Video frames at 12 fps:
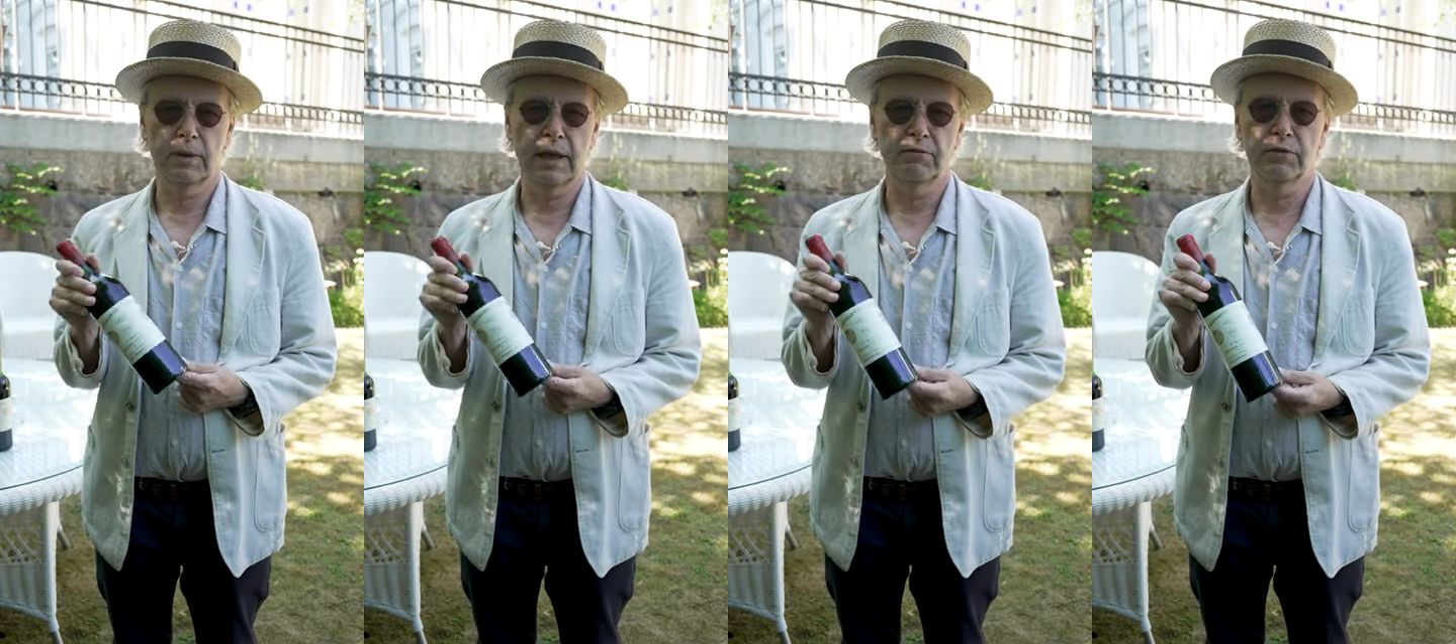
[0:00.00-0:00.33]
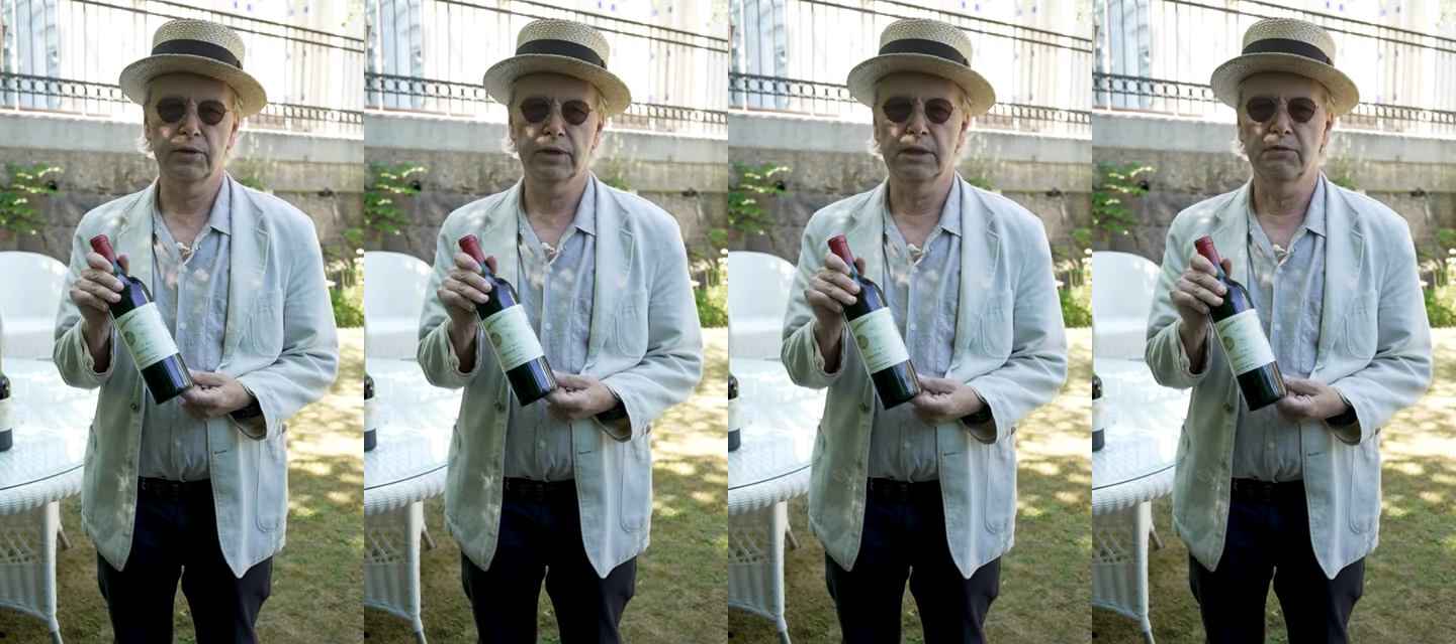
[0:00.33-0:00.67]
have
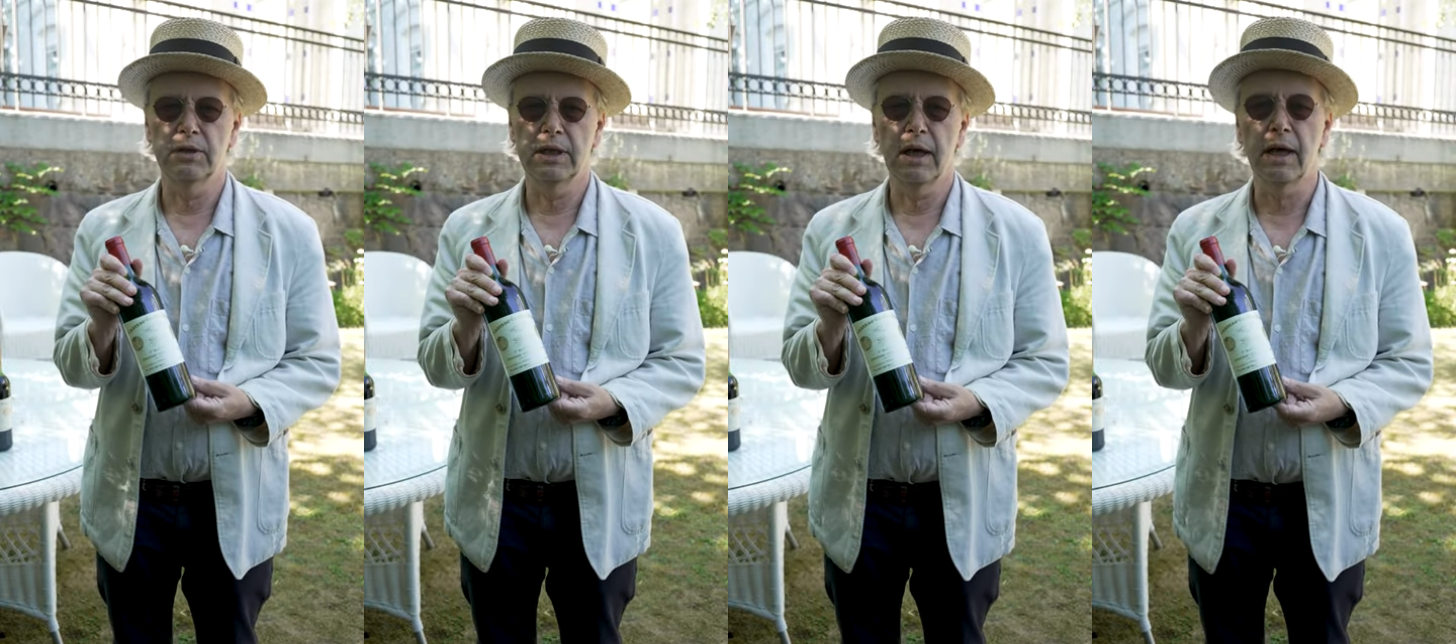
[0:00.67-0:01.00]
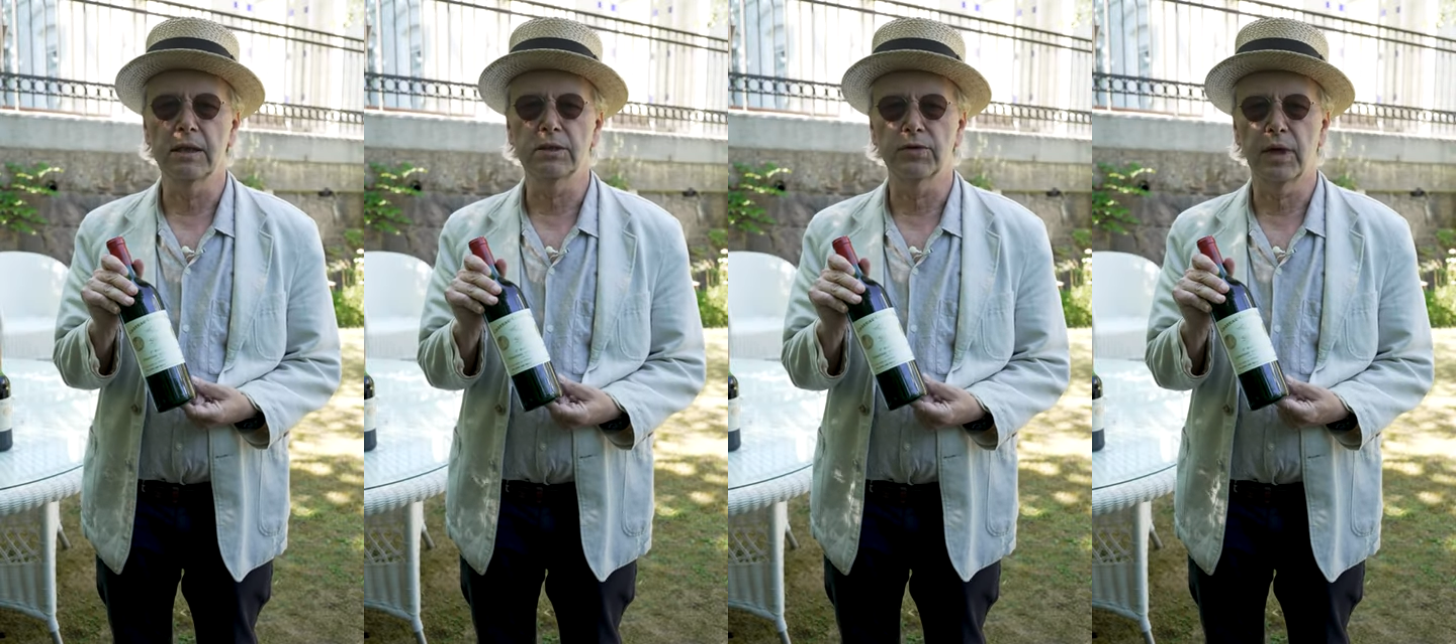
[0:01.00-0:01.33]
received the
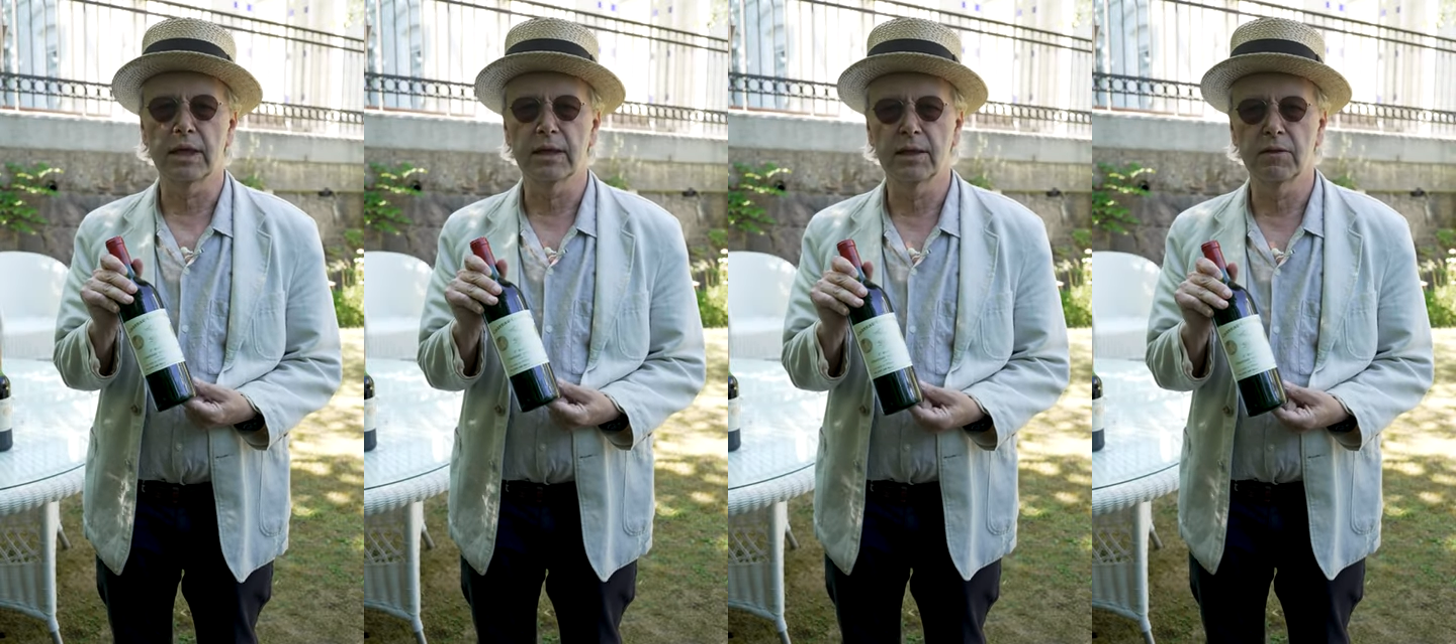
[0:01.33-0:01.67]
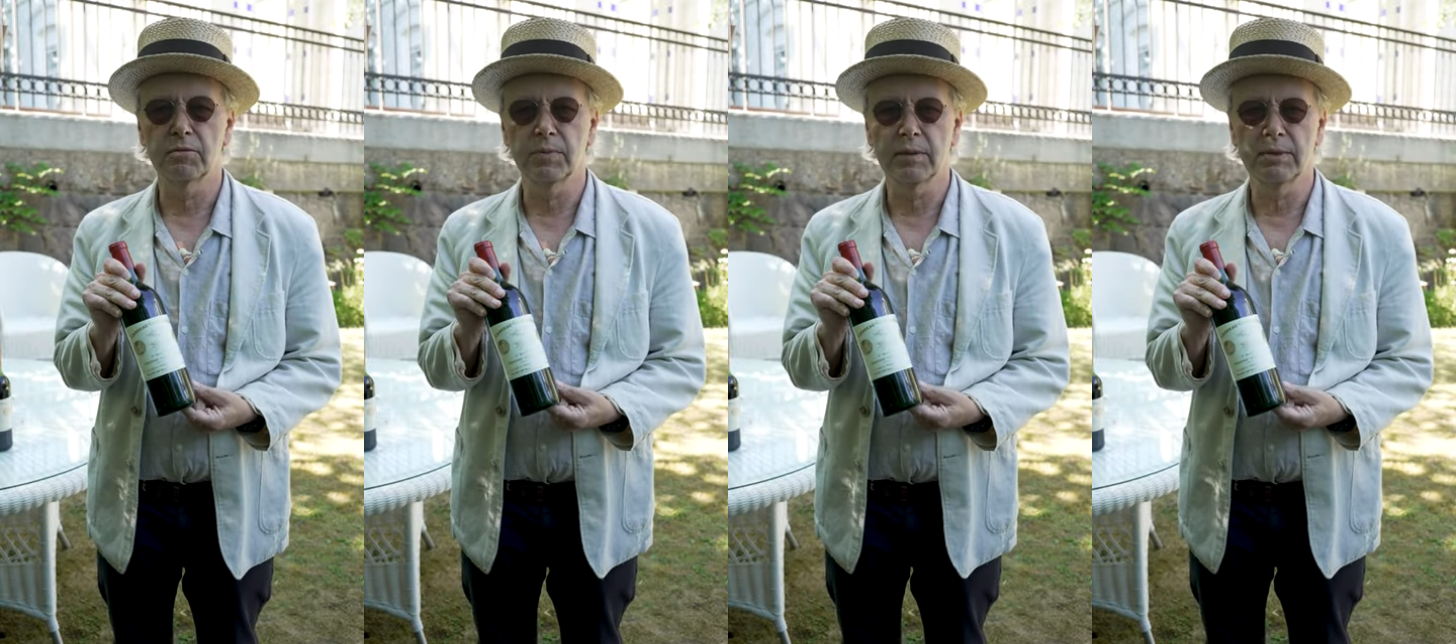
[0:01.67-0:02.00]
highest ranking
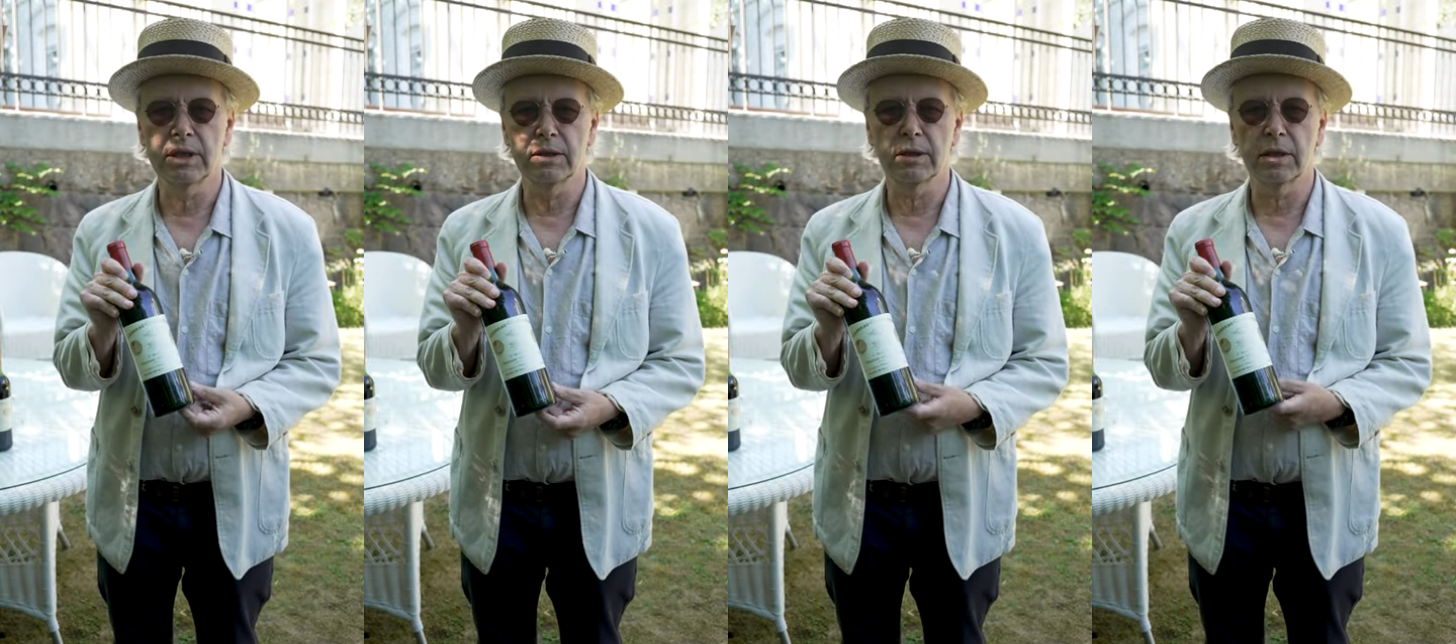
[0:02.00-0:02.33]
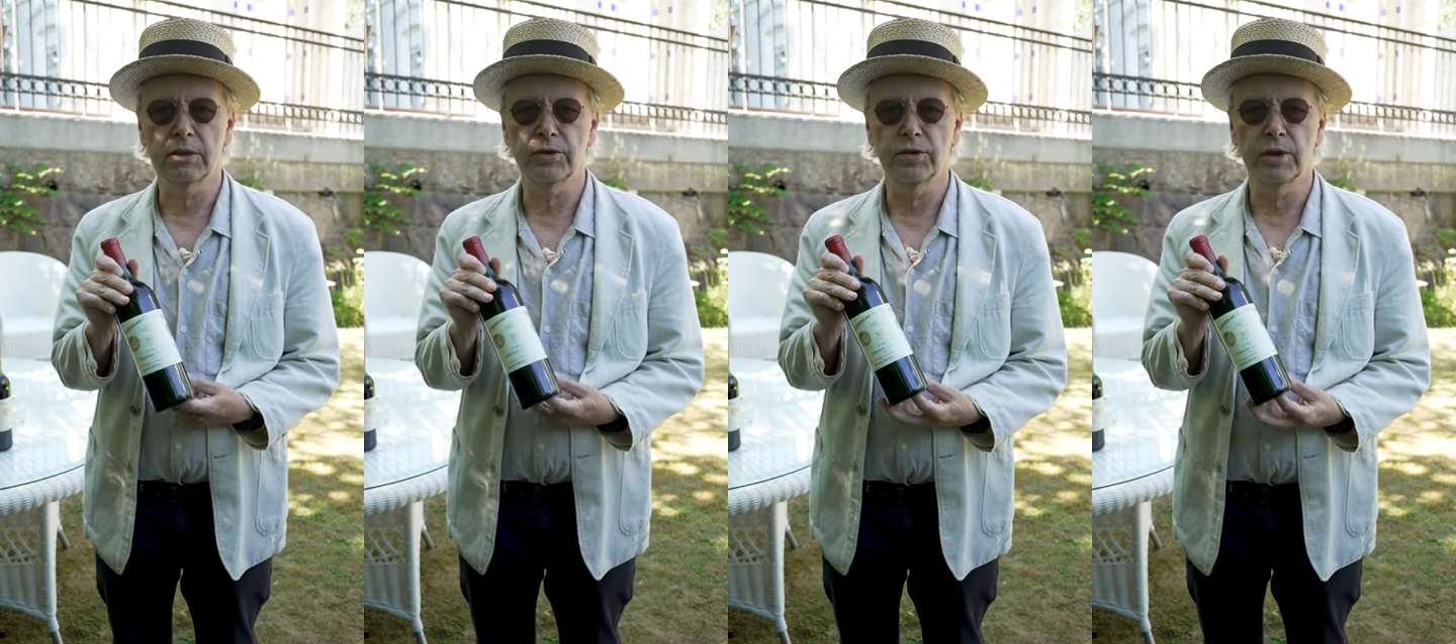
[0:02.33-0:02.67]
of Premier
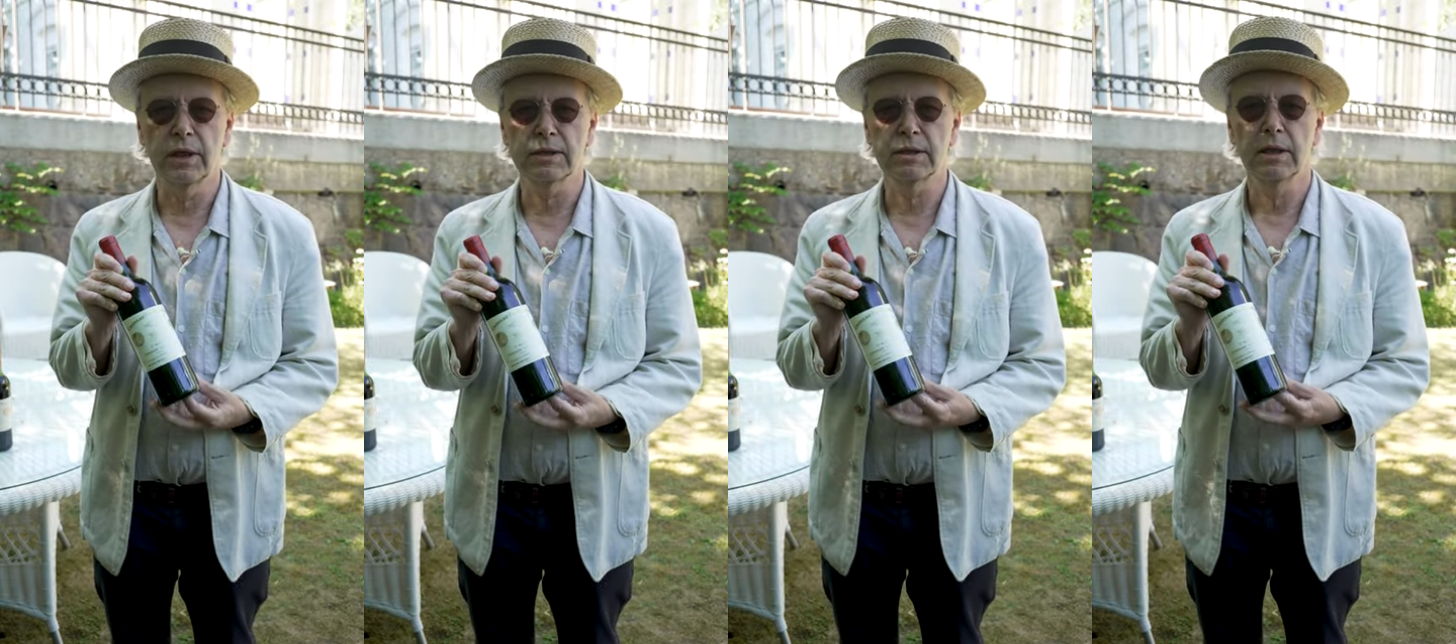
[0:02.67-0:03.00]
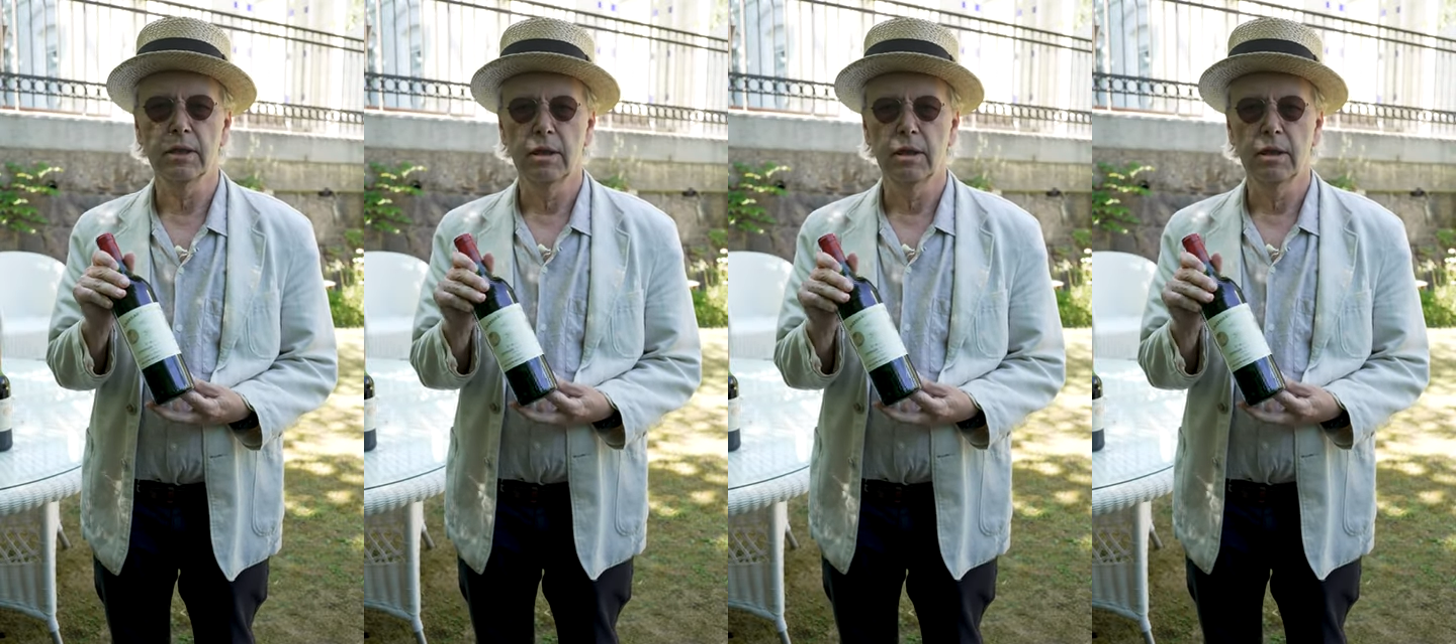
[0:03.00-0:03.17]
Grand Prix class